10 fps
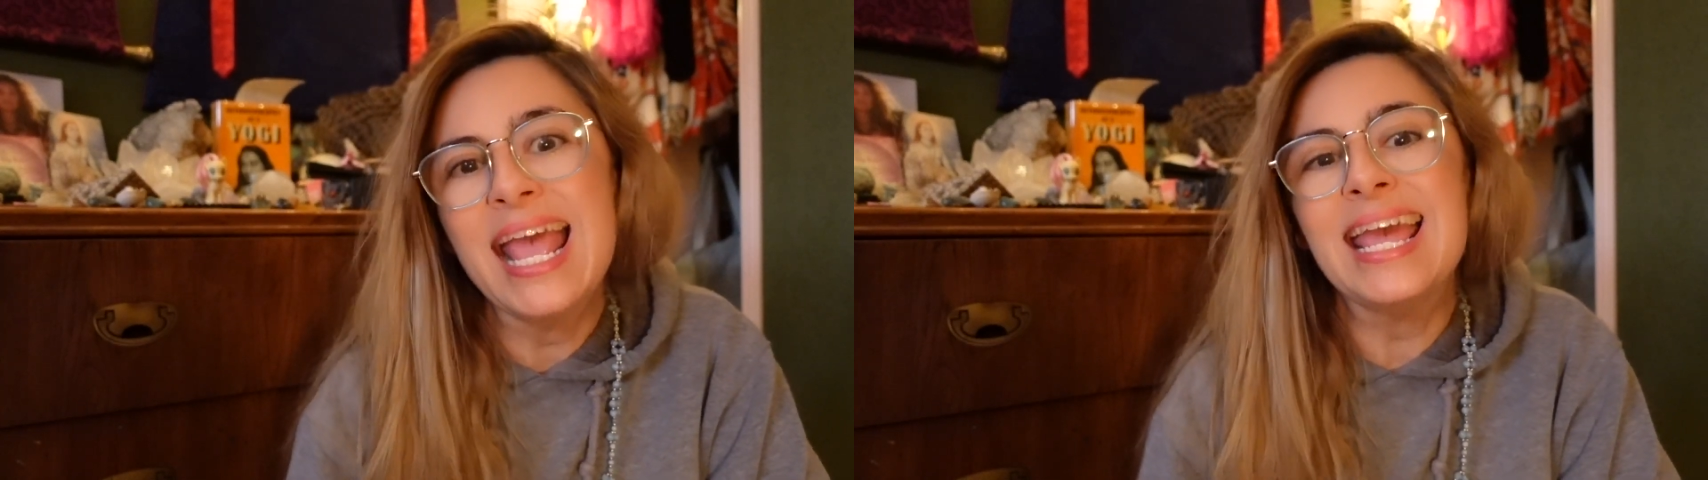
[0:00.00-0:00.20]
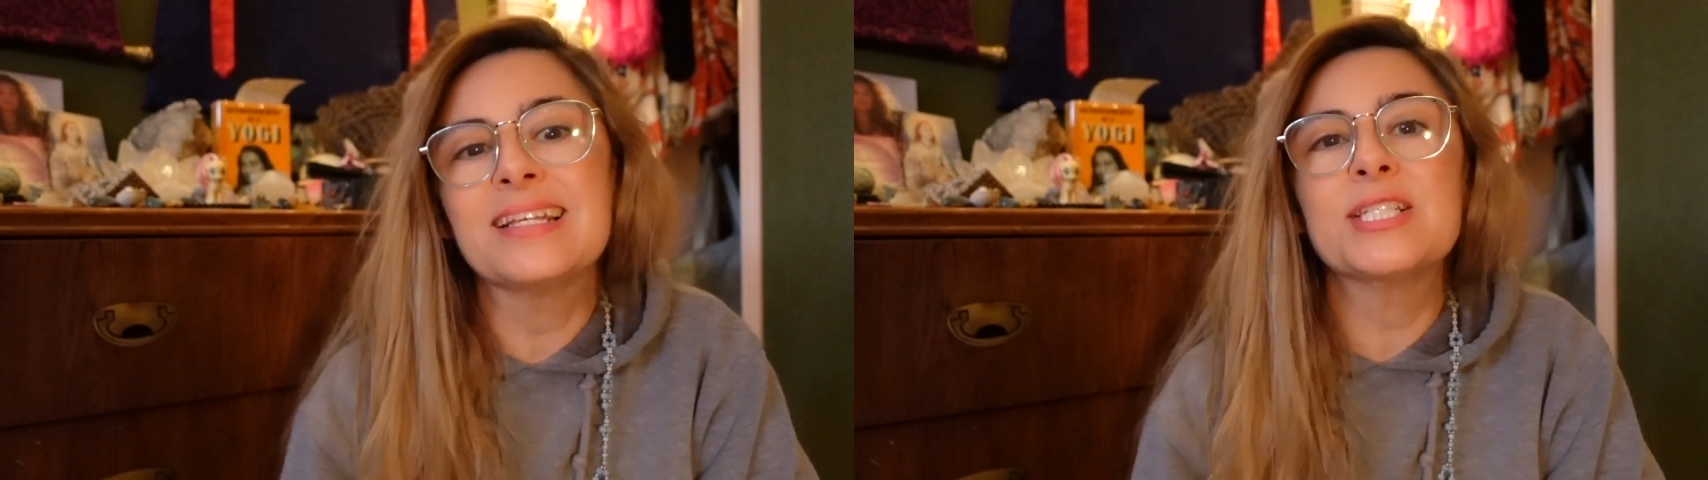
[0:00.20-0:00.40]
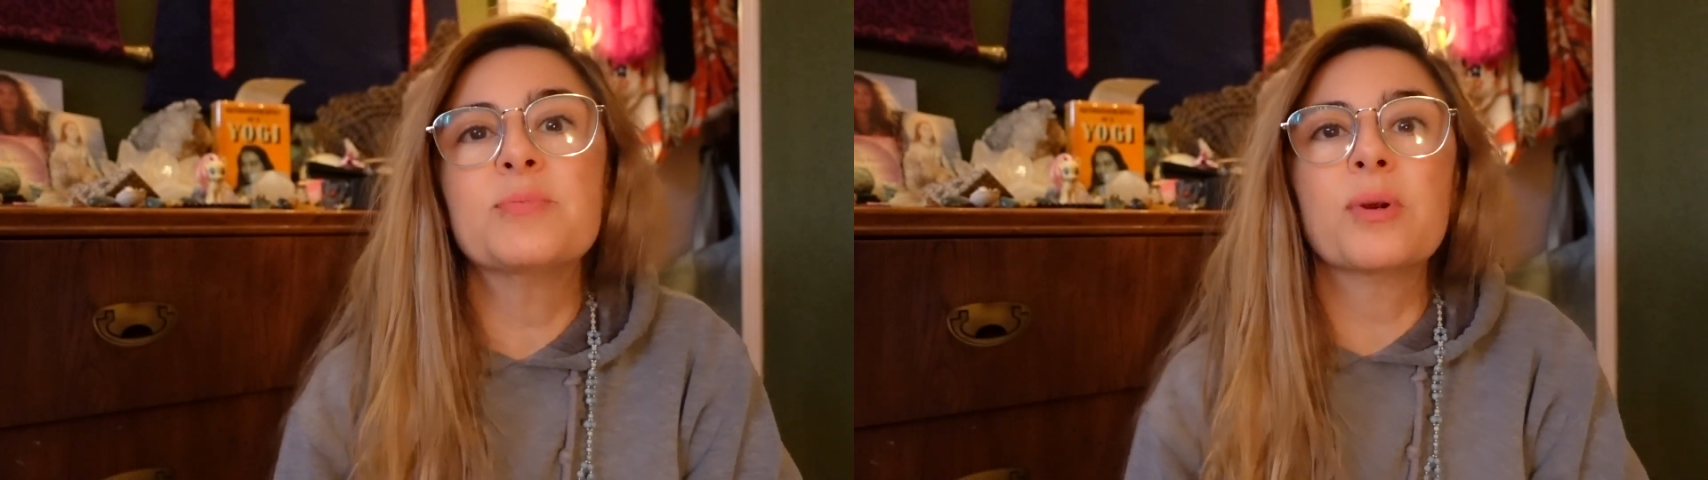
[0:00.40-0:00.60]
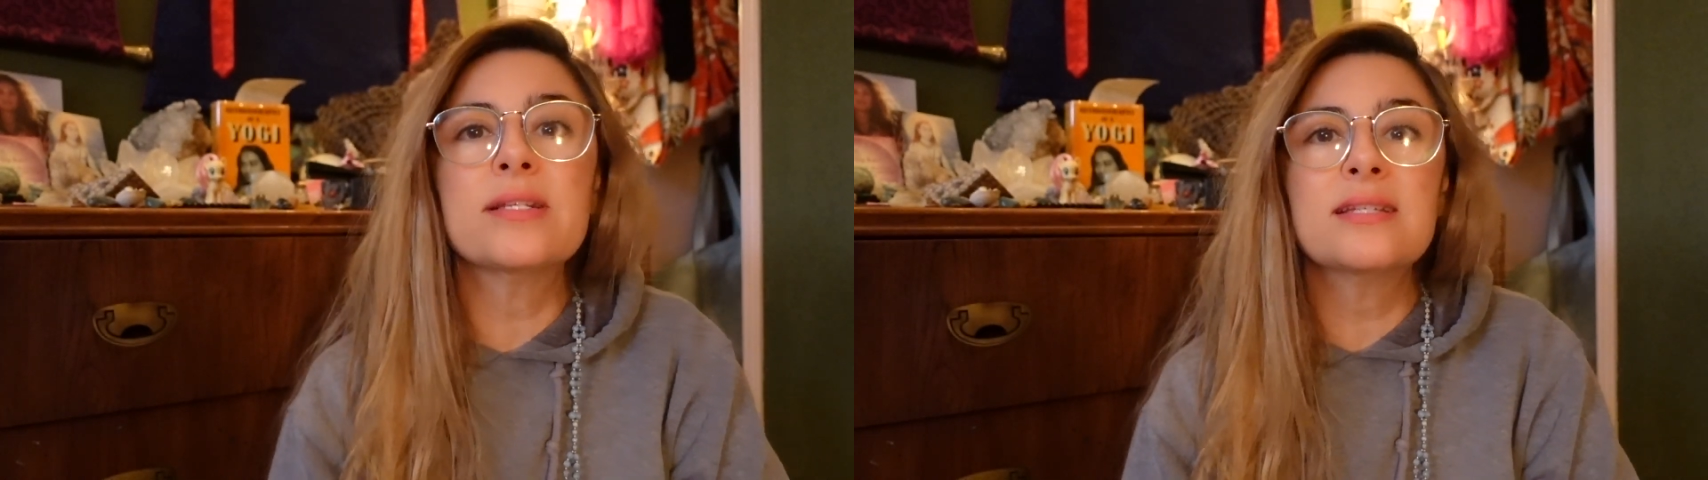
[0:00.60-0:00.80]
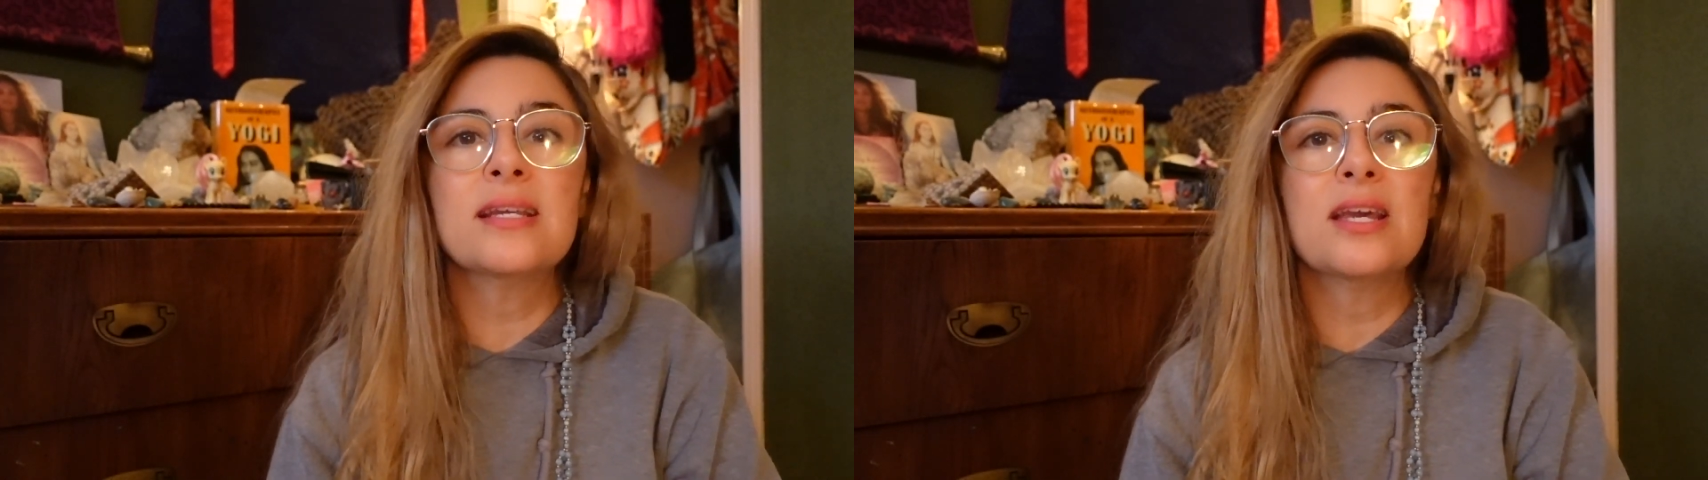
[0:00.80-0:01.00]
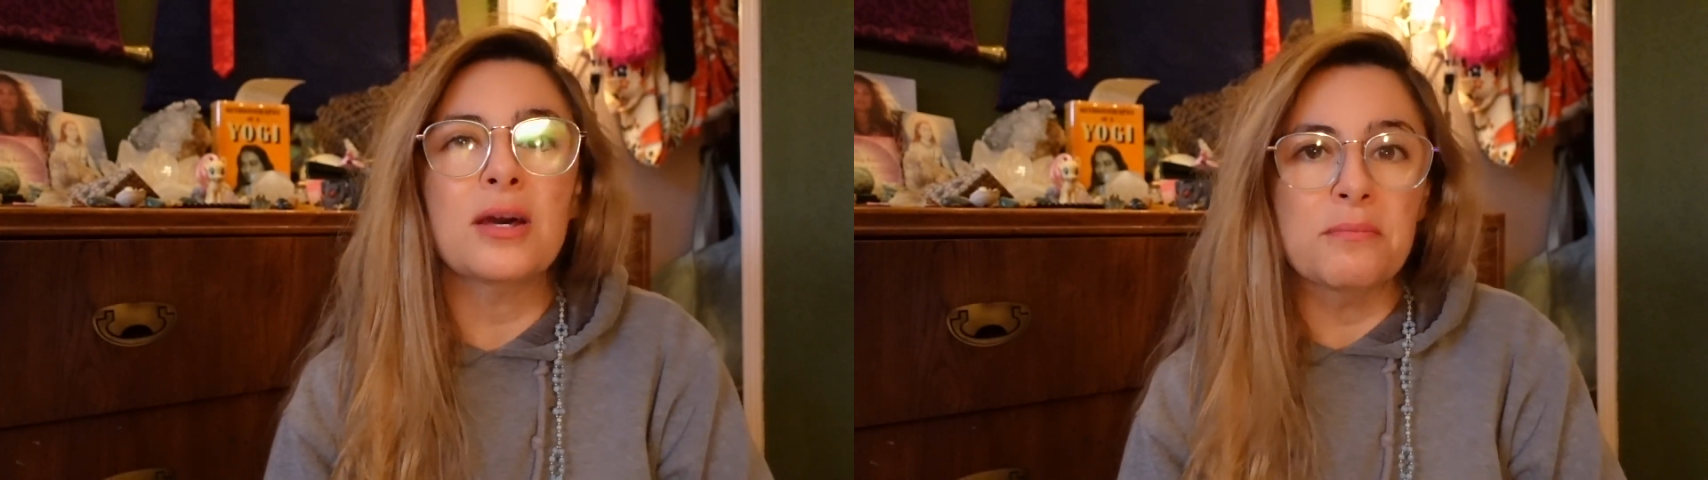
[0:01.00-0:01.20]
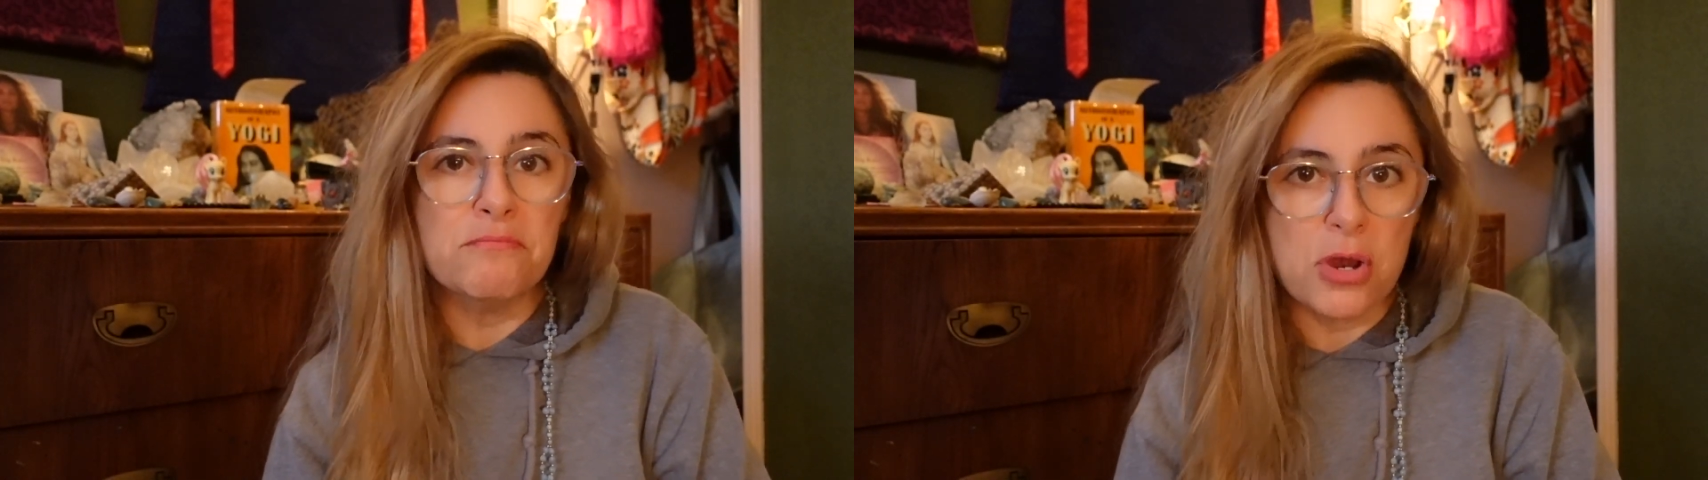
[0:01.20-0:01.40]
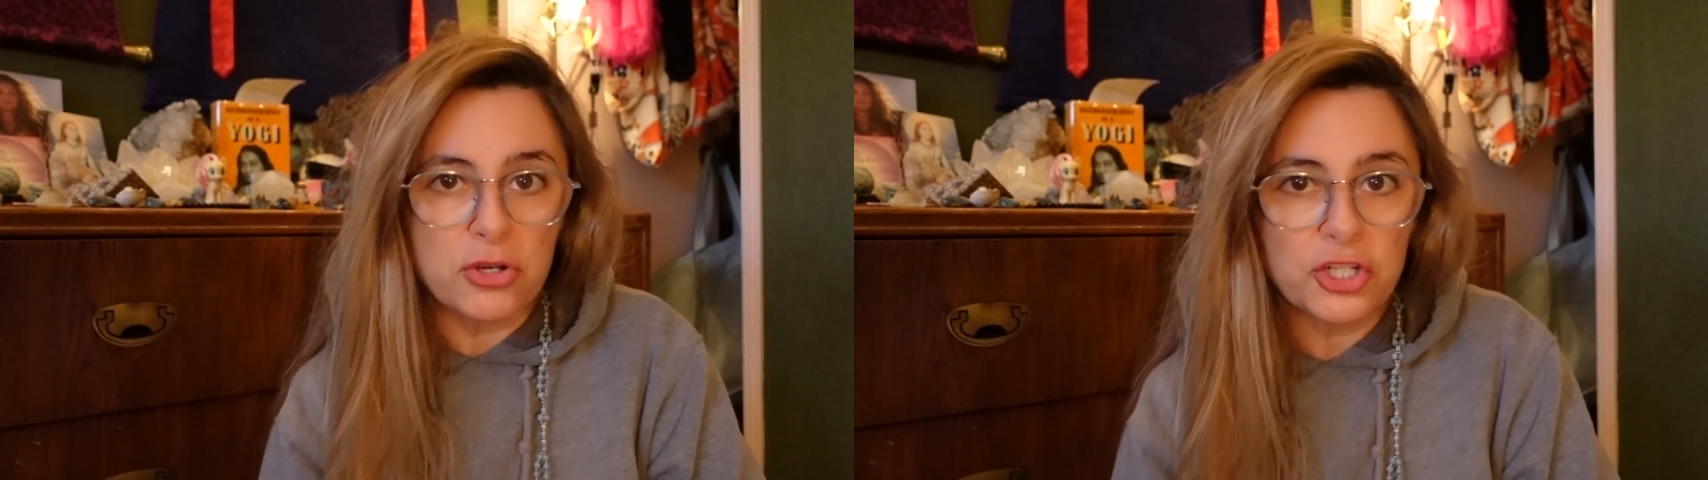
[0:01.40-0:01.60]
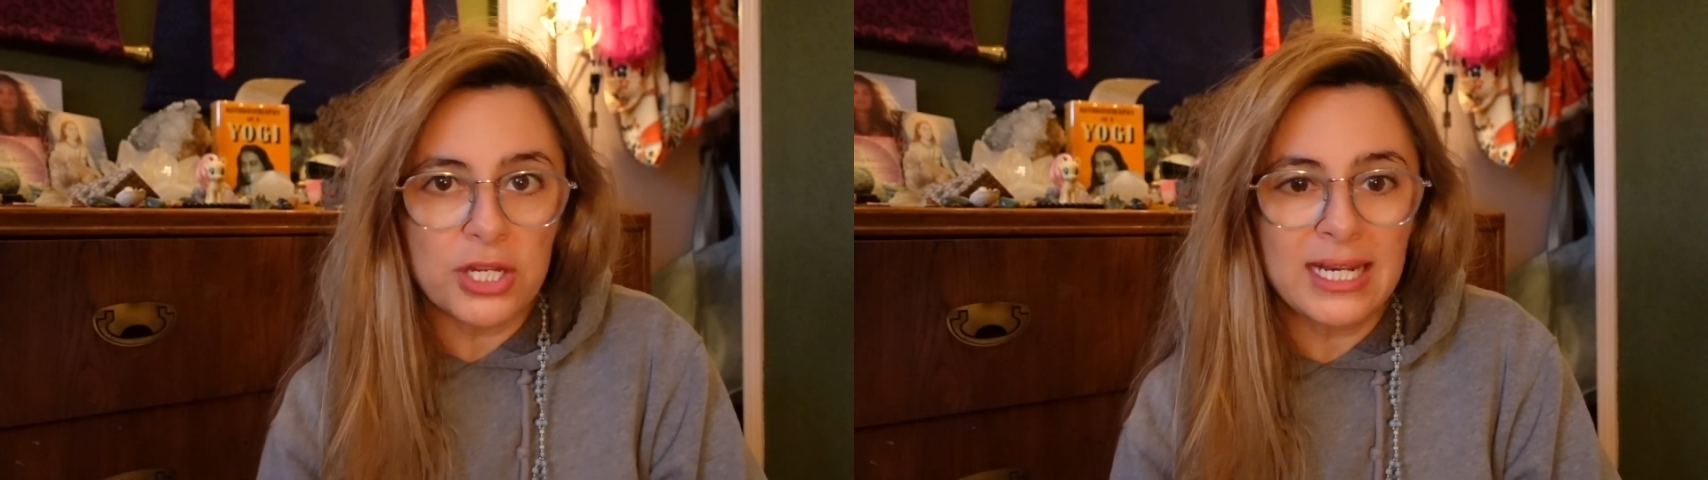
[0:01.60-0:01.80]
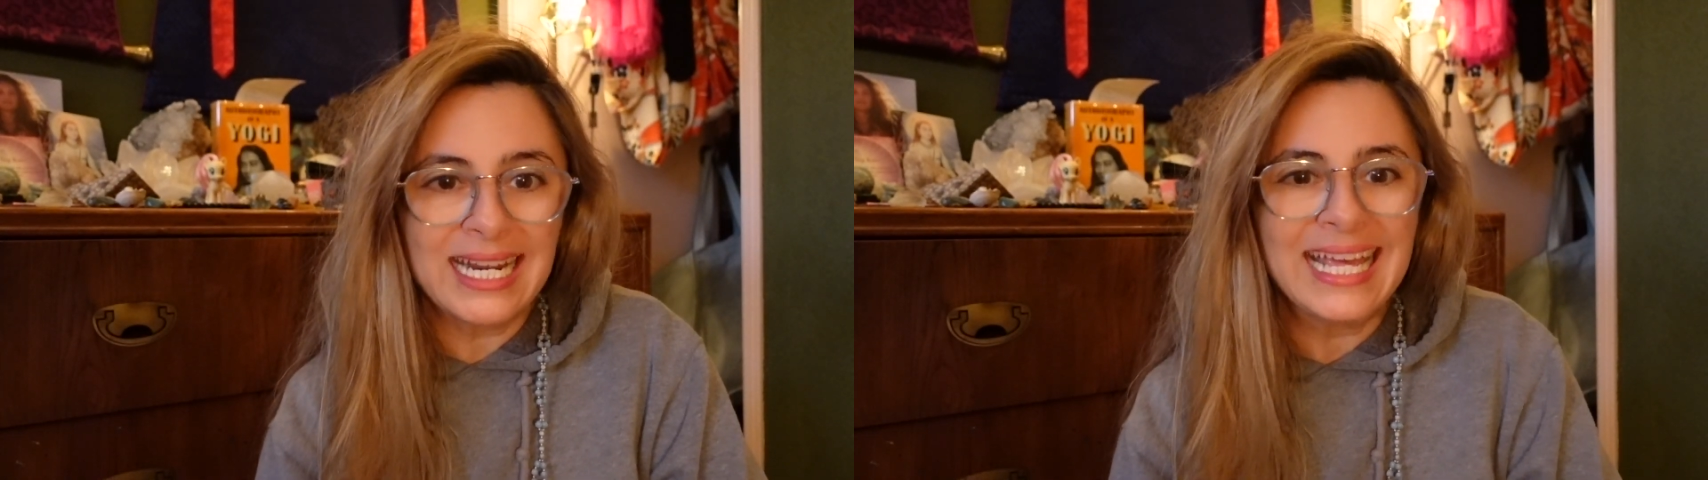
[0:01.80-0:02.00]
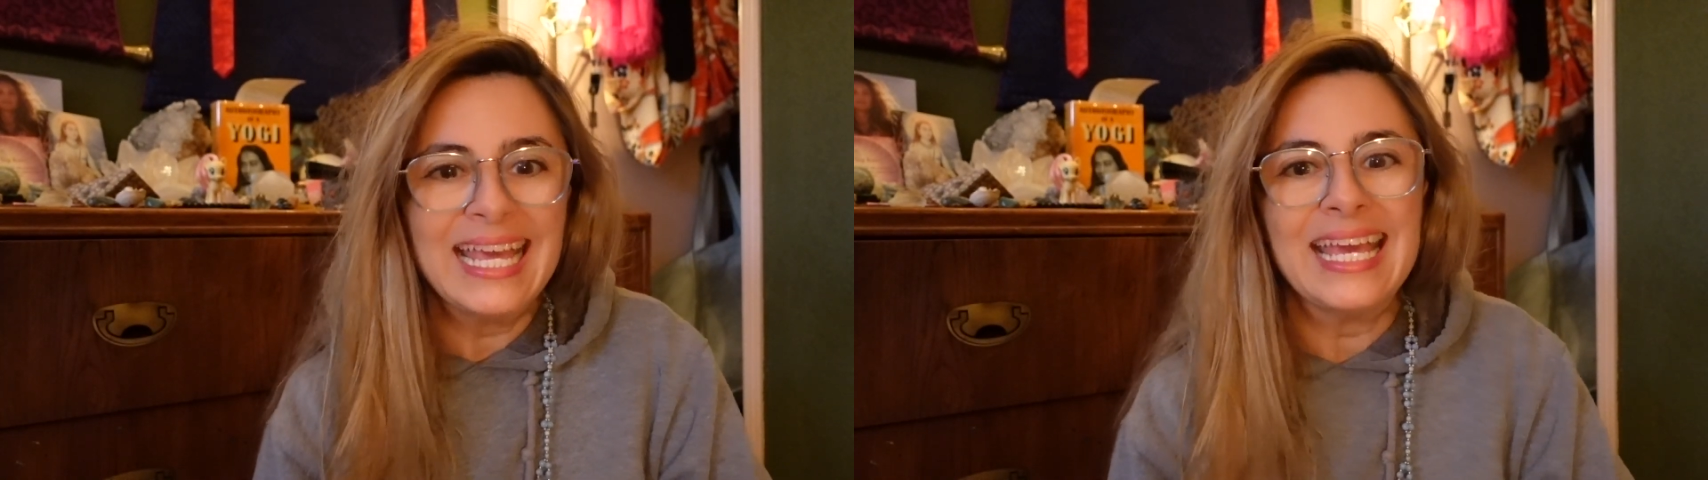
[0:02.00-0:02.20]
expressing emotion